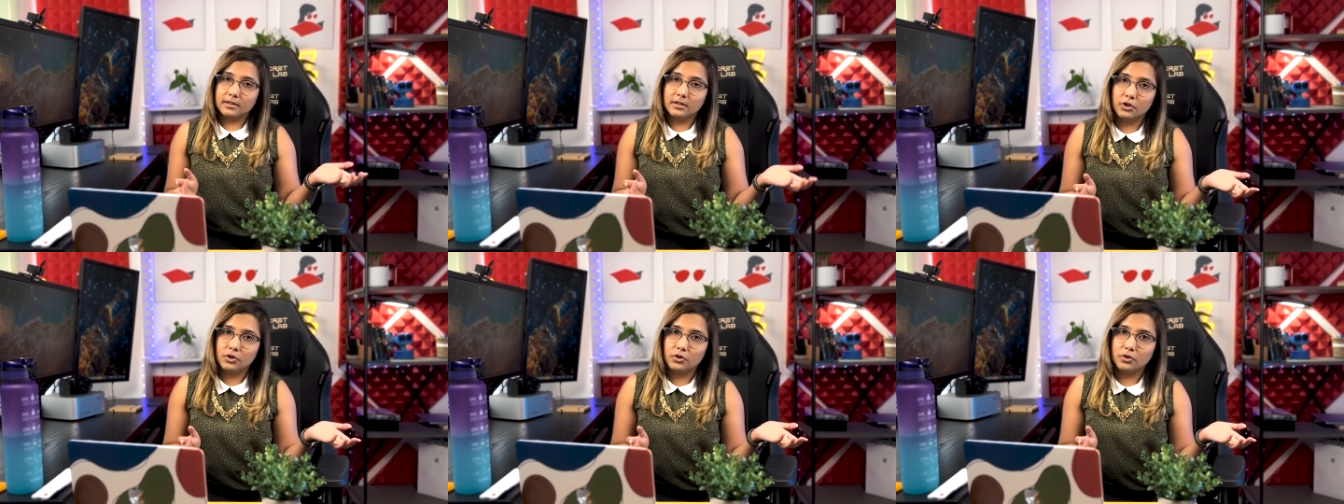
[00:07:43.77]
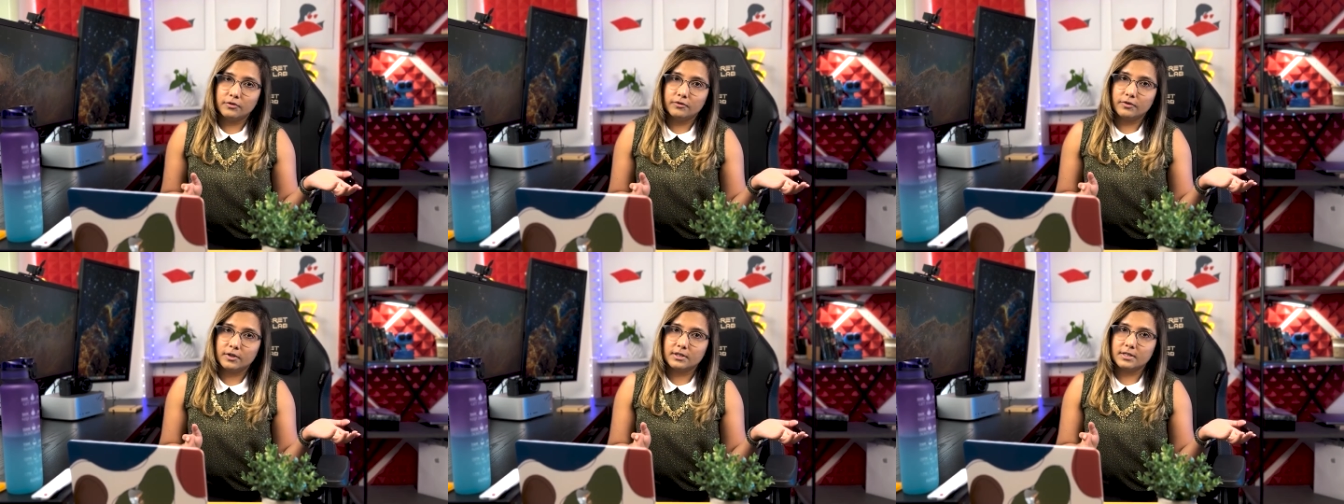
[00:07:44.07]
other
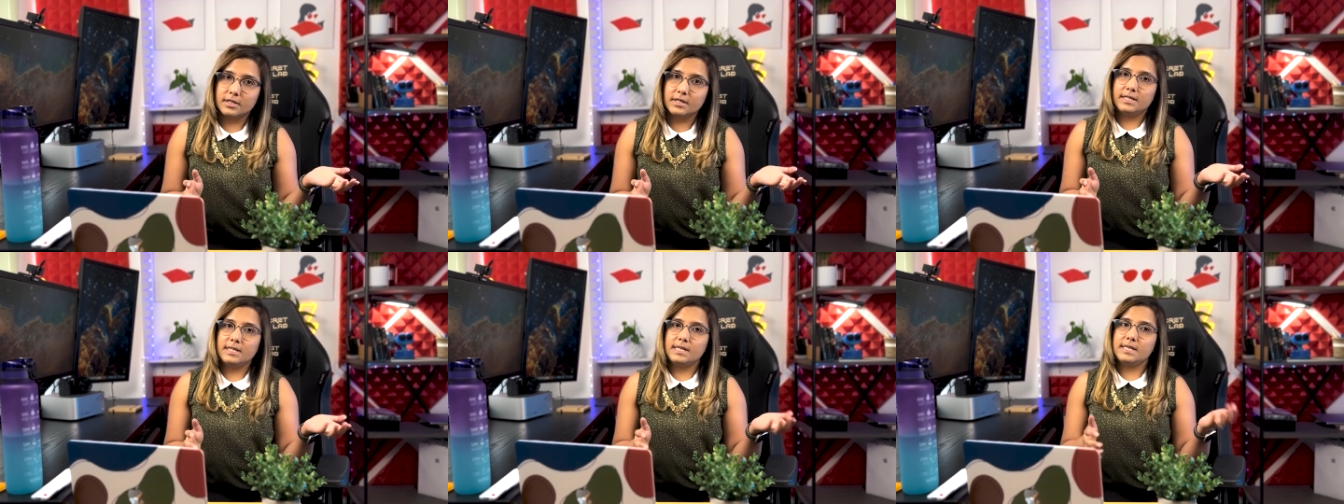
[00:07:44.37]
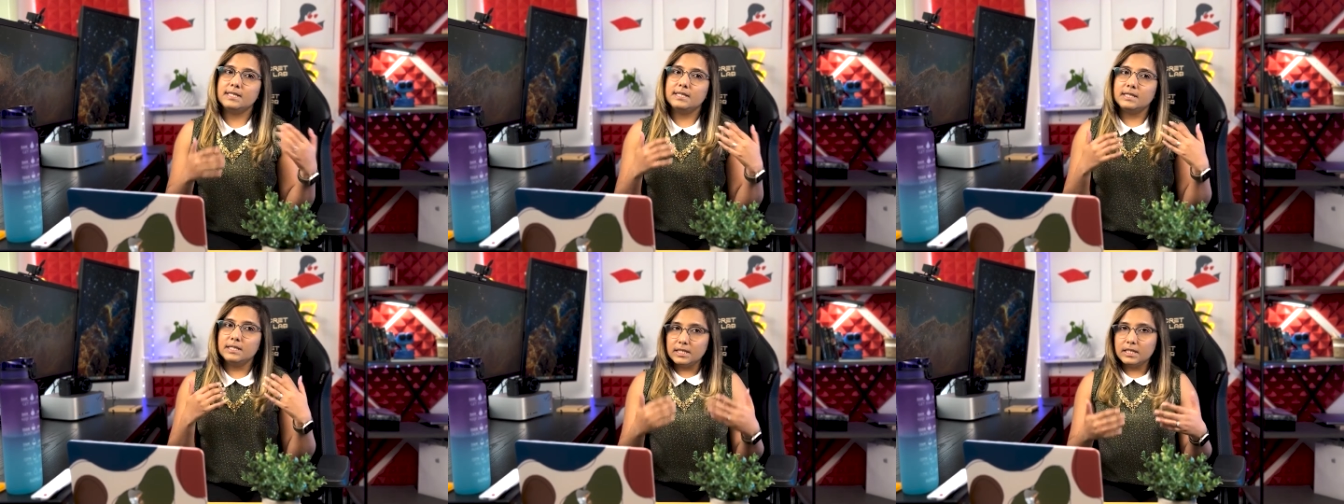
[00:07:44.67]

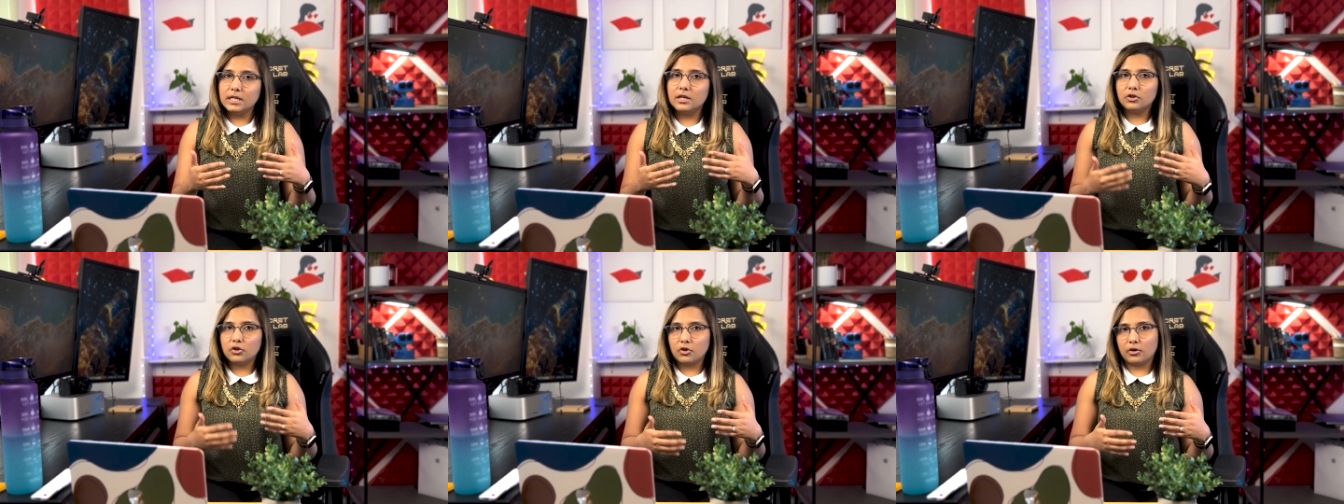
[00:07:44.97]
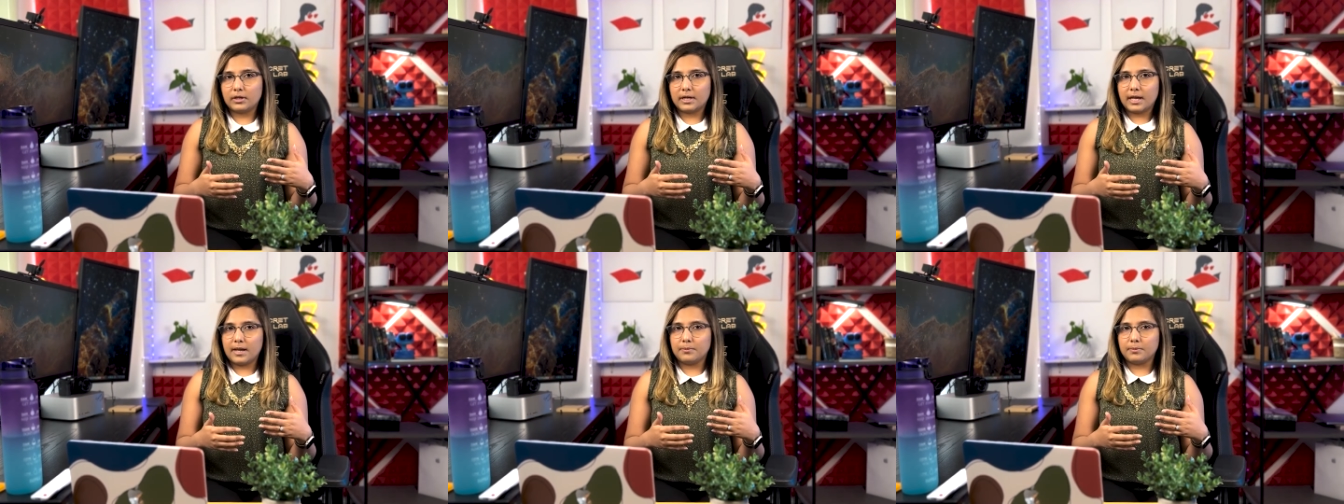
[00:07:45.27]
universities near
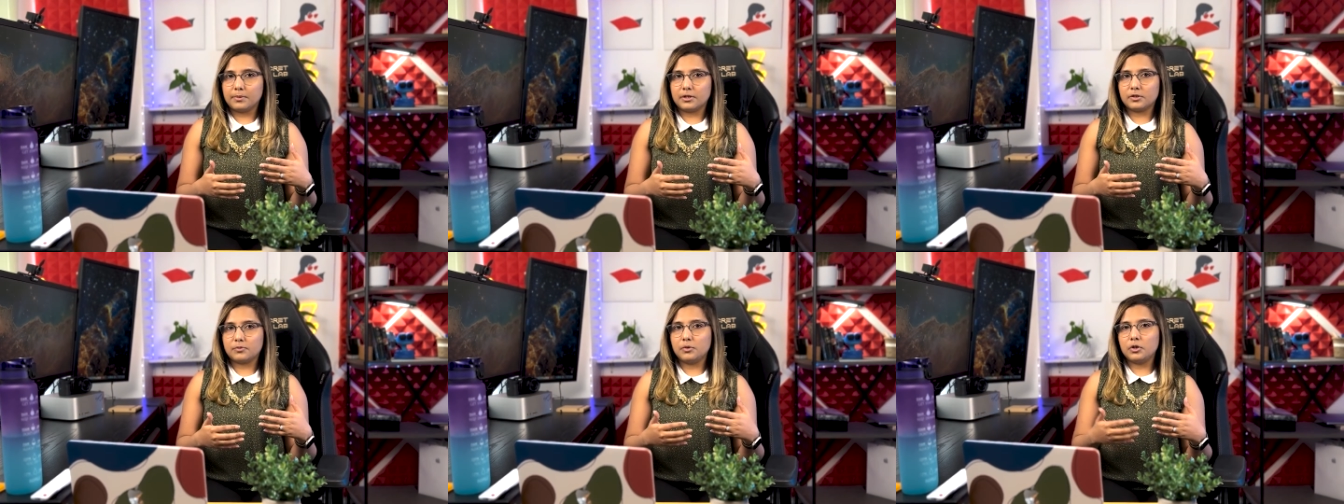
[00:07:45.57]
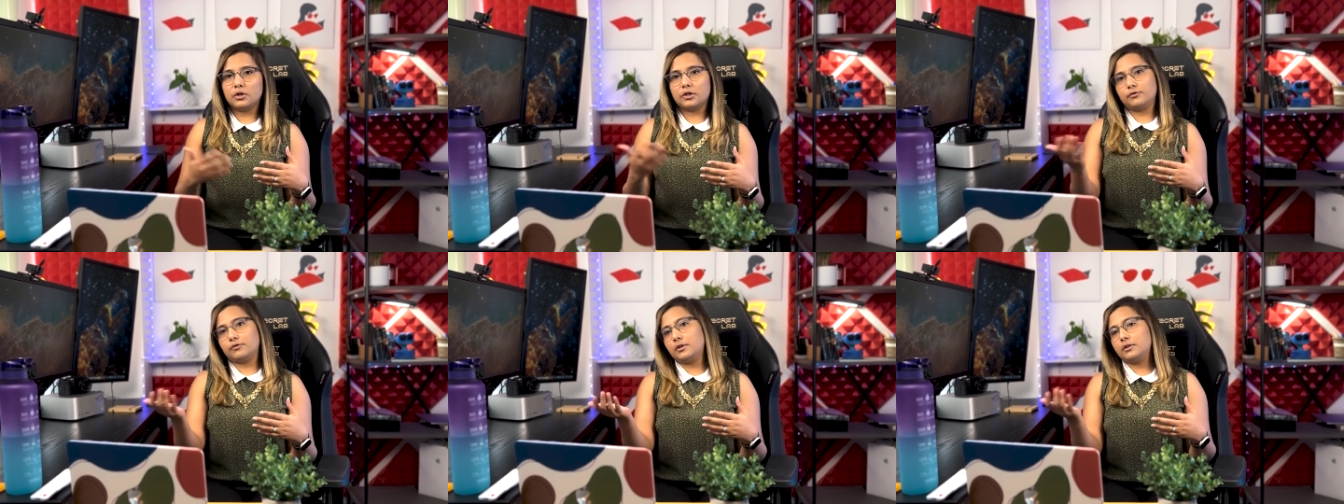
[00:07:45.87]
your campus
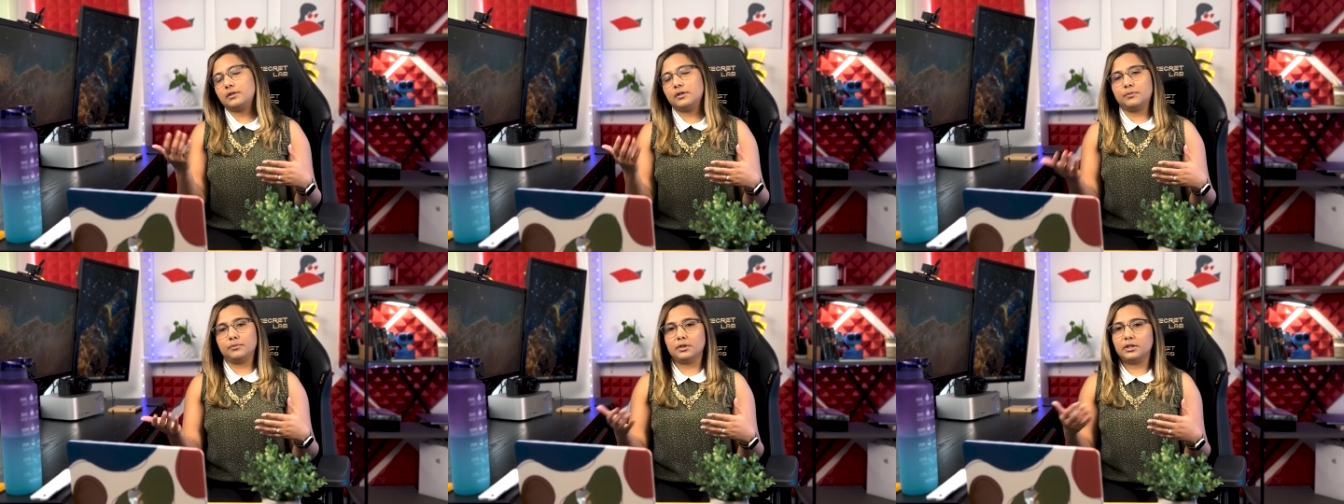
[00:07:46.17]
because for example